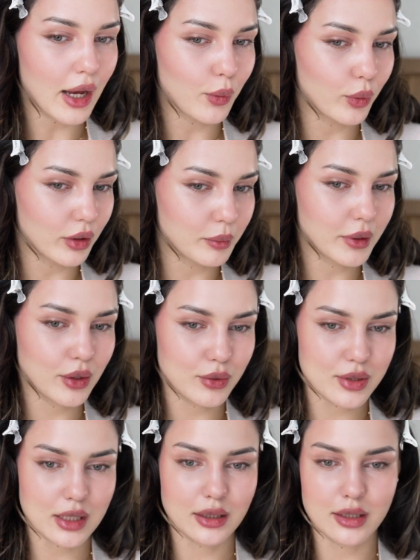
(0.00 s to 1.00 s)
I will be
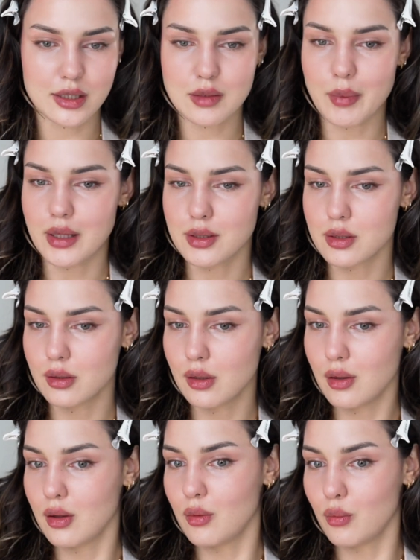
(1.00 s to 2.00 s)
using this
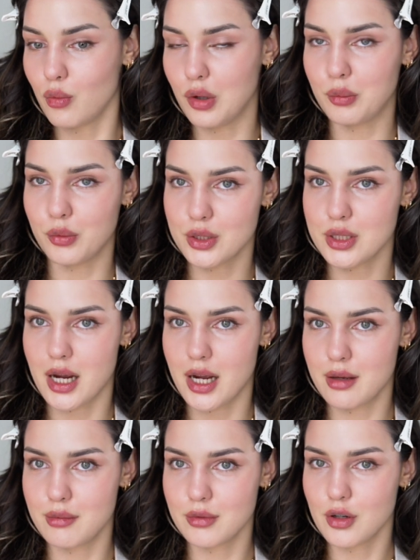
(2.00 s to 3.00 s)
pencil one more
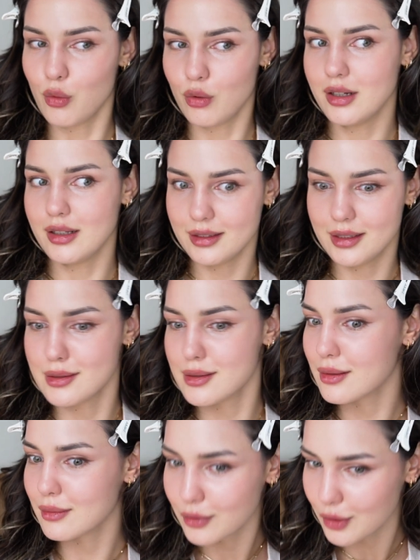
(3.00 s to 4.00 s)
time, or at least
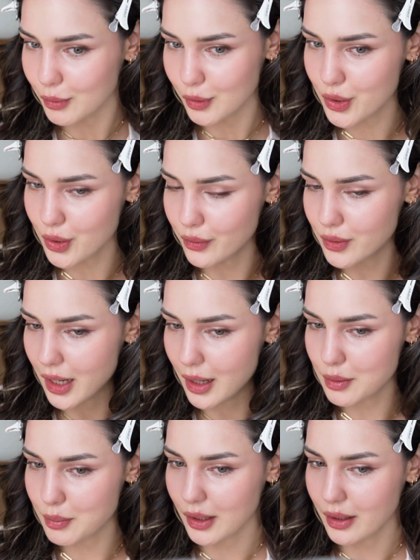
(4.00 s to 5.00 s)
numerous of
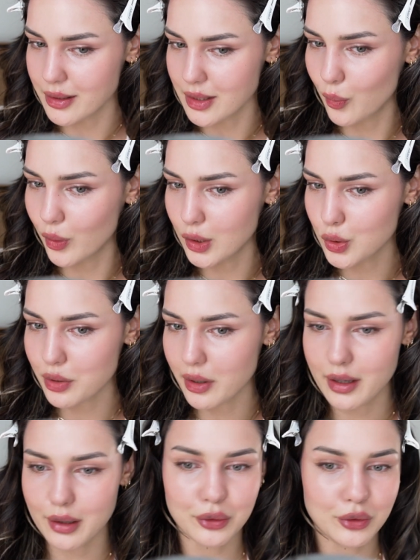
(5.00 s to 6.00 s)
times, because I want to try
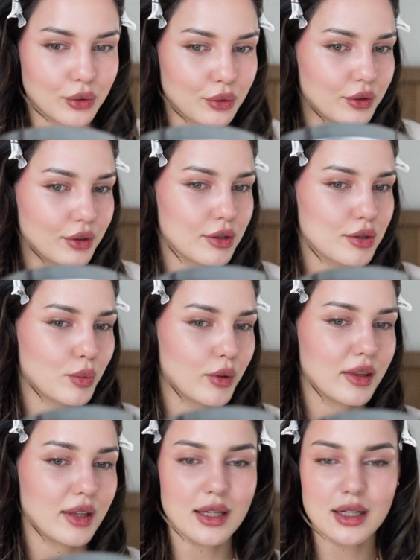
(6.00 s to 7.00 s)
out new looks
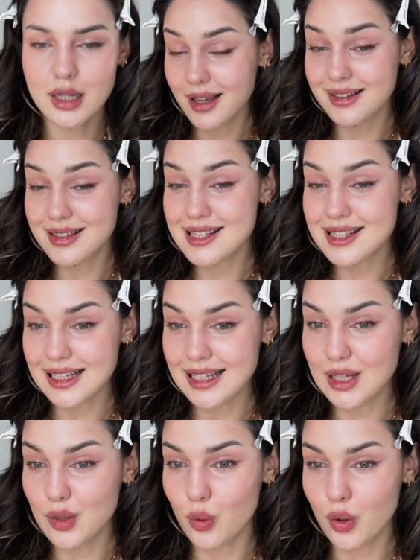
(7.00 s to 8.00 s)
with it and
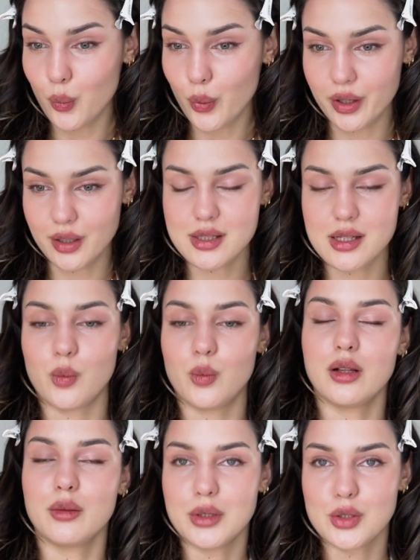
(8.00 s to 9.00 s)
see what works. I
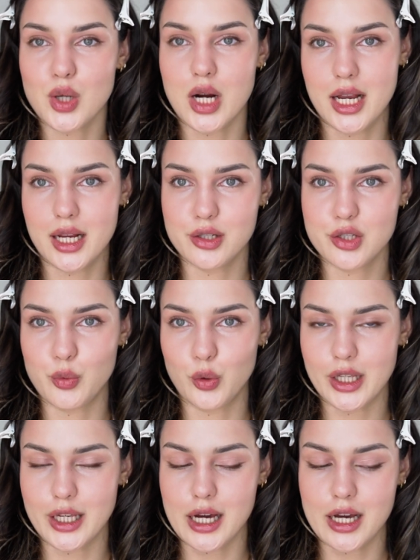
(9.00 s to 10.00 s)
will be trying a
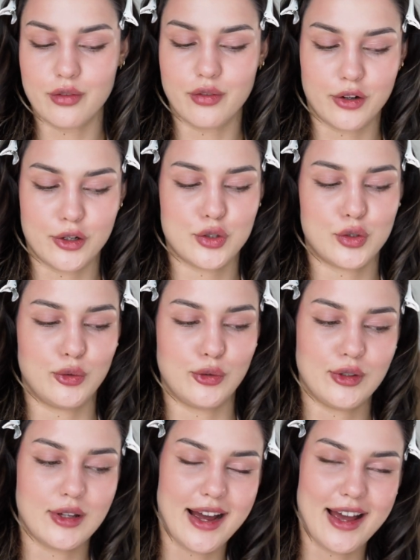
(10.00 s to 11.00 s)
smoky eye very
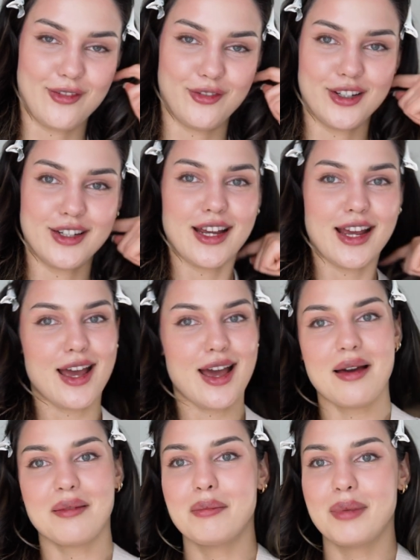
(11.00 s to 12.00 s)
soon. I haven't
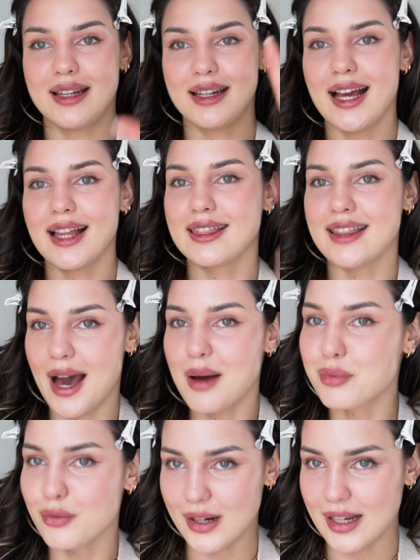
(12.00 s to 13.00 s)
been that
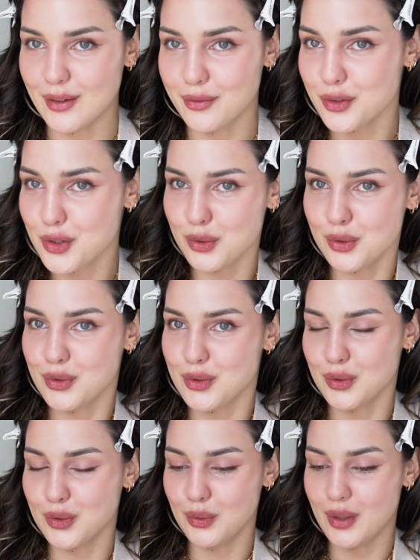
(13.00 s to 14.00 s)
brave to
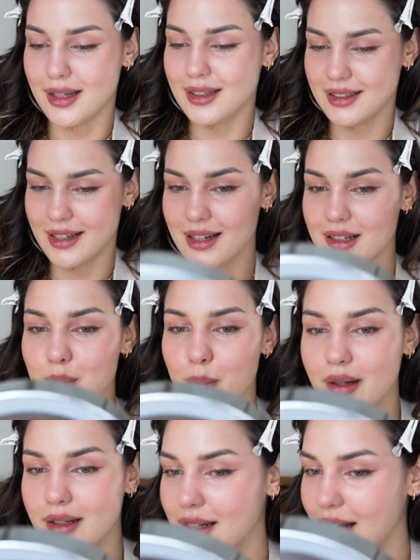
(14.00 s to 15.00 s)
do that yet,
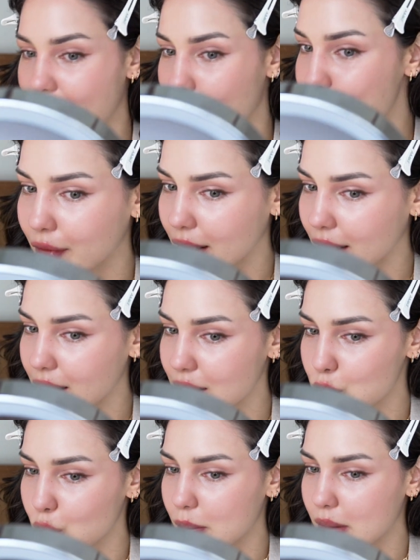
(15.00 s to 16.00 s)
but yeah, I feel like
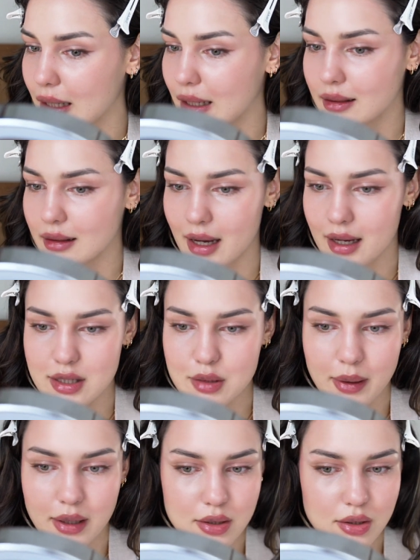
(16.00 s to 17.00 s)
this will be a nice
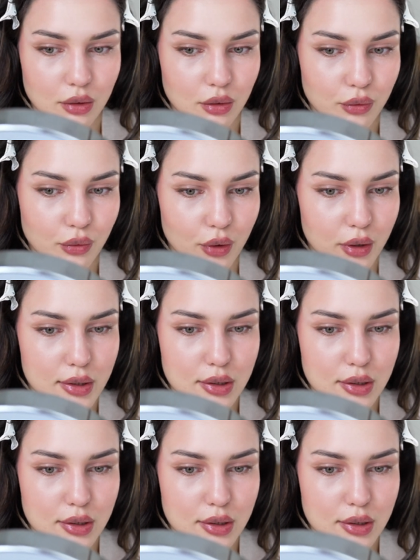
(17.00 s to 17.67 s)
pencil for a